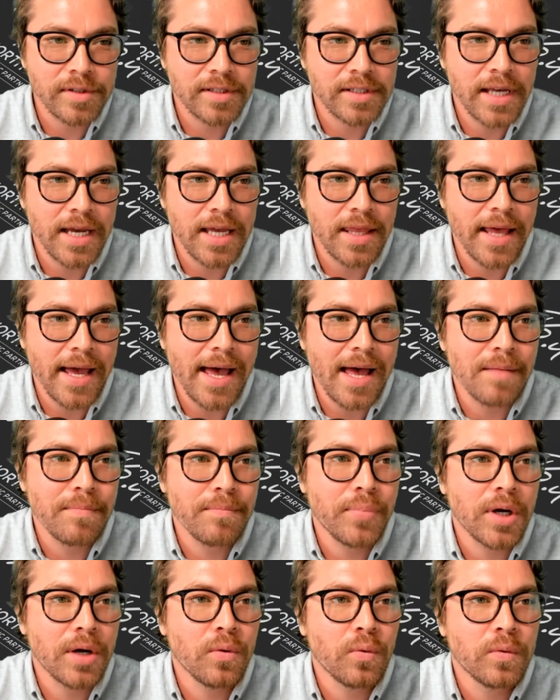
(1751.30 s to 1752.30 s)
say that,
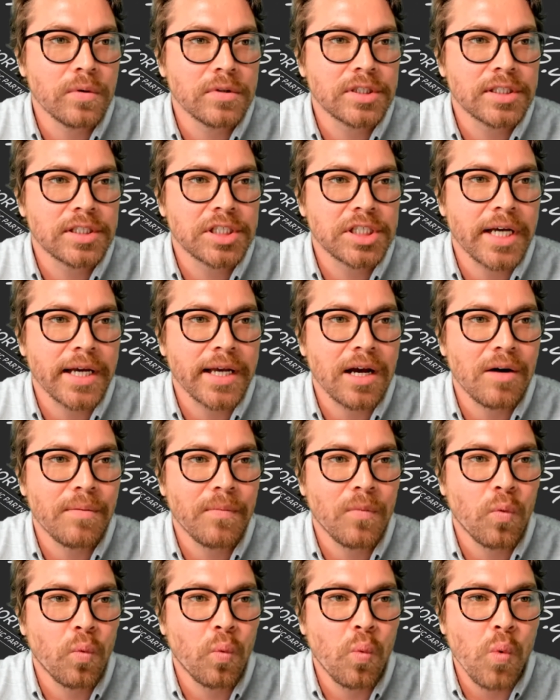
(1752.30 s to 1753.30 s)
but we'll just check on
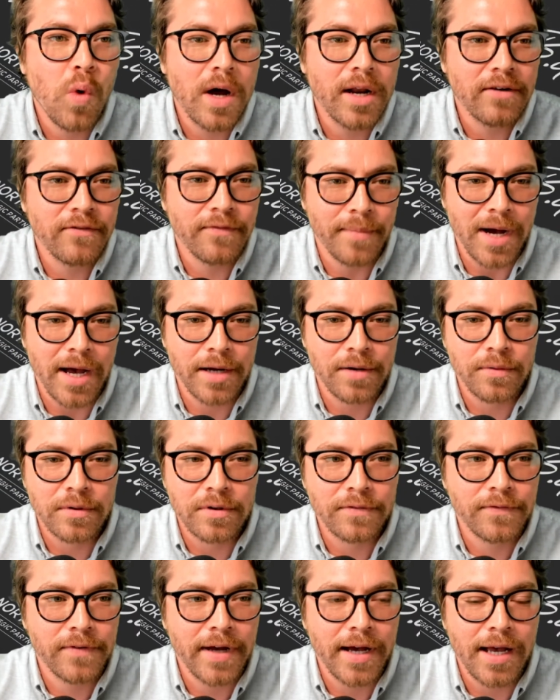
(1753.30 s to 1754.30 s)
one of mine real
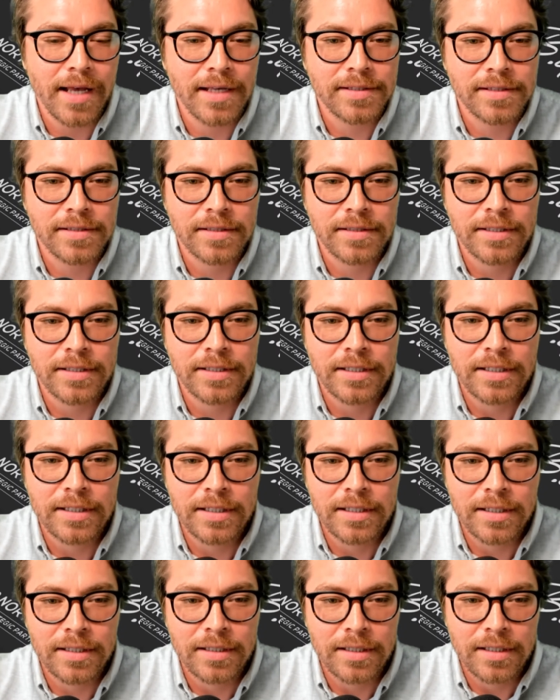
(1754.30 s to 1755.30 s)
fast.
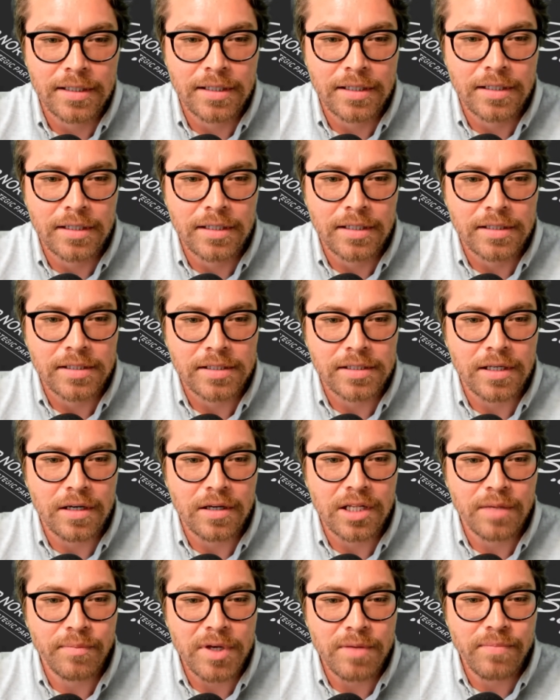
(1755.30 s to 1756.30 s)
So
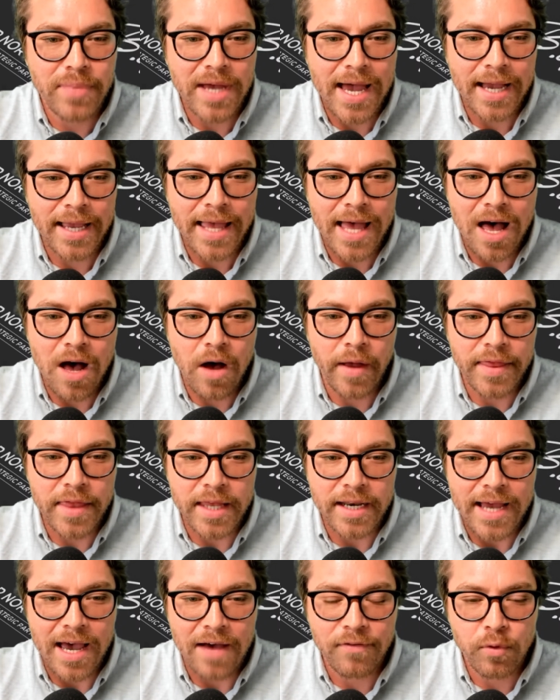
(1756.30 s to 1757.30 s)
let me back out. And
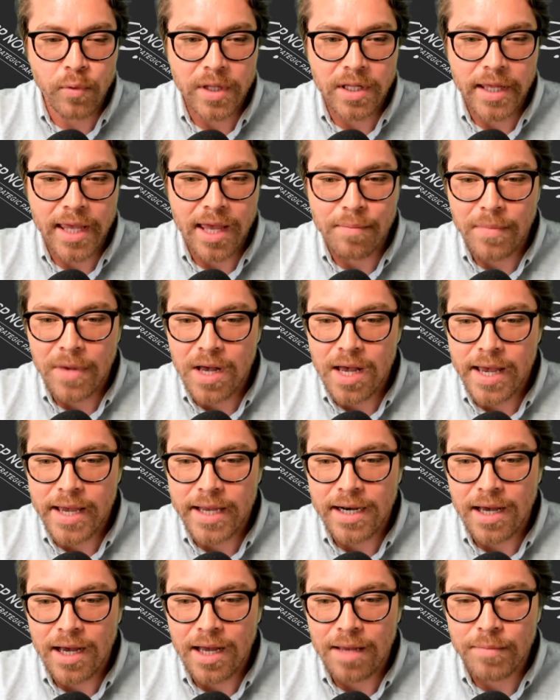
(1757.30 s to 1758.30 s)
then after we look at
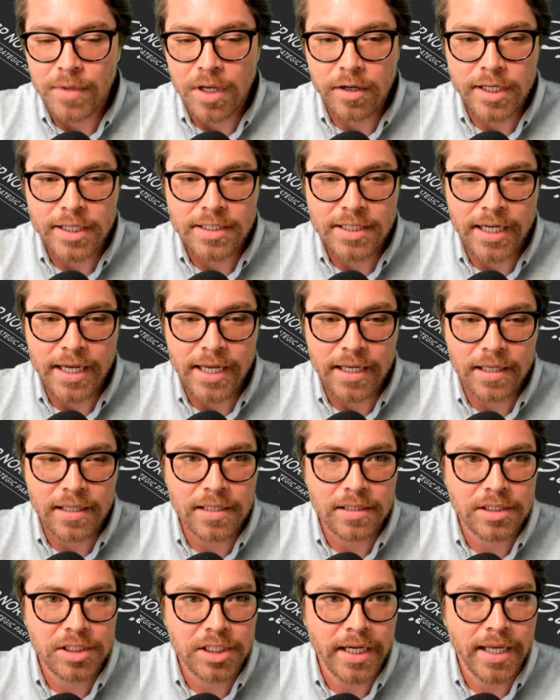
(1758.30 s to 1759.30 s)
mine, I'm going to
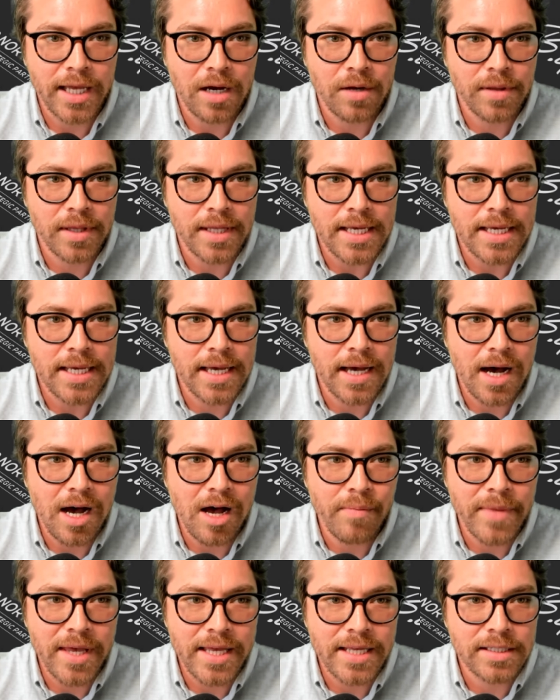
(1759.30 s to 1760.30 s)
take check out the
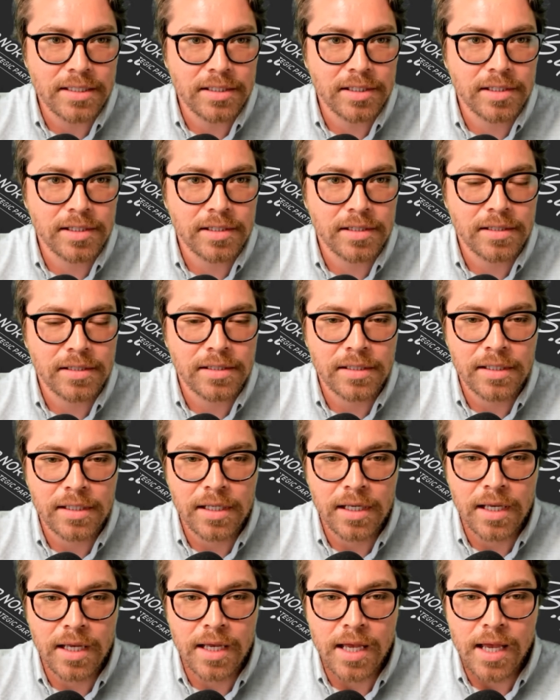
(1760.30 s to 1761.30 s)
comments,
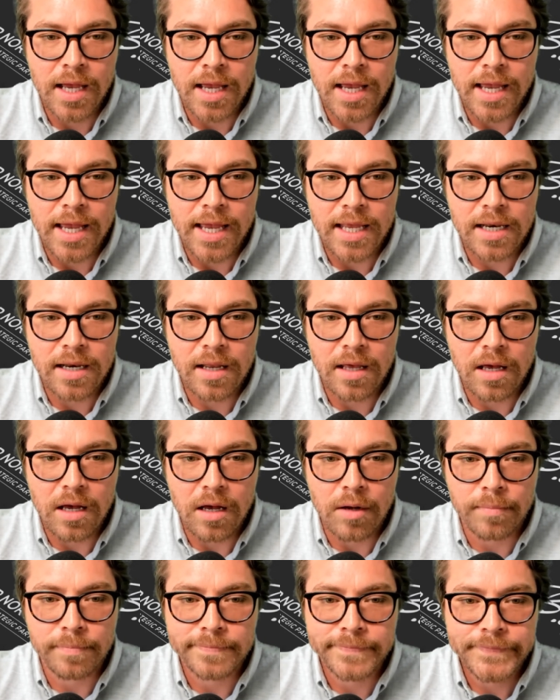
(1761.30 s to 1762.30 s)
and
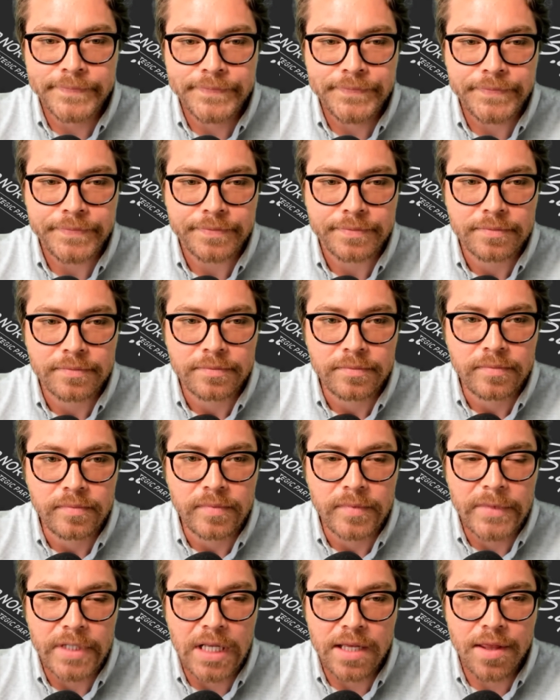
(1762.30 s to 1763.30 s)
um,
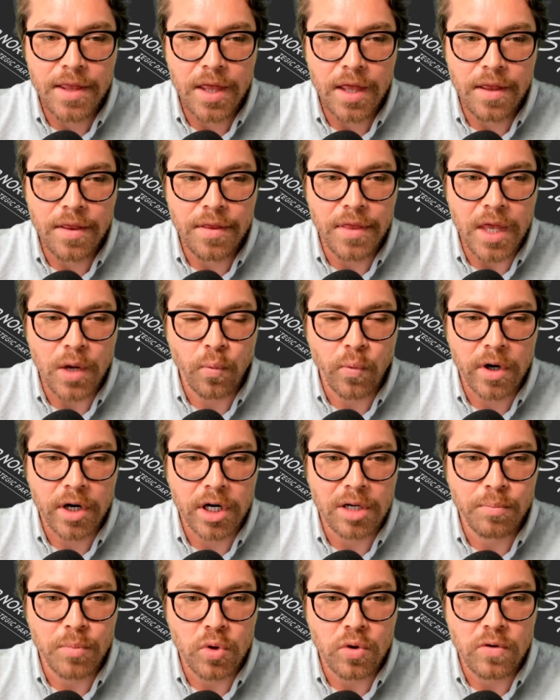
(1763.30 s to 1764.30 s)
then we're going
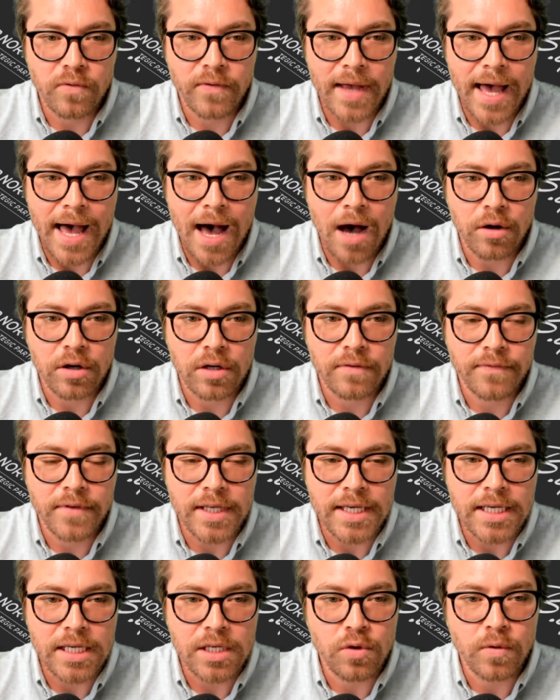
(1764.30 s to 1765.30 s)
to move out of the
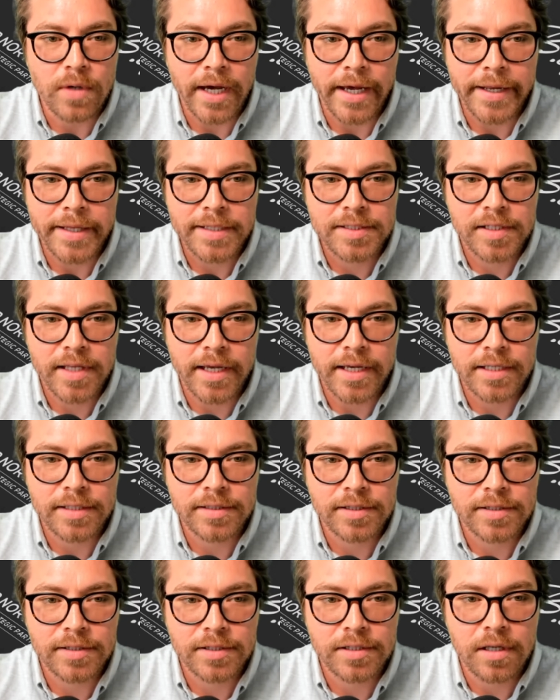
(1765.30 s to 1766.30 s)
United States.
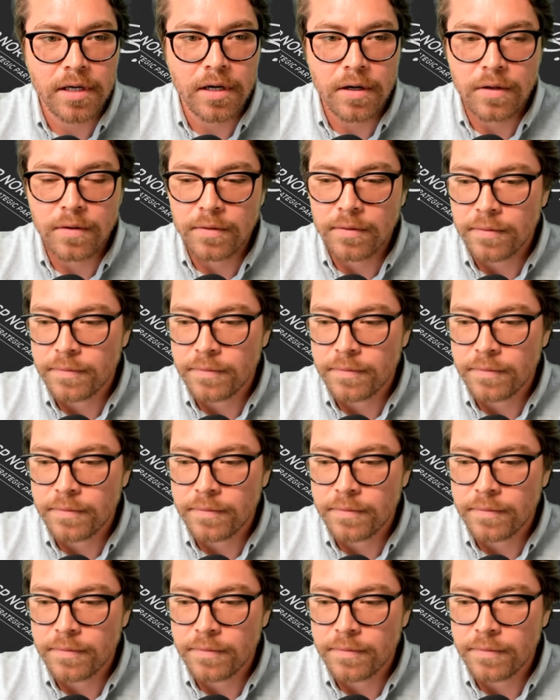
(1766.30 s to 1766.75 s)
So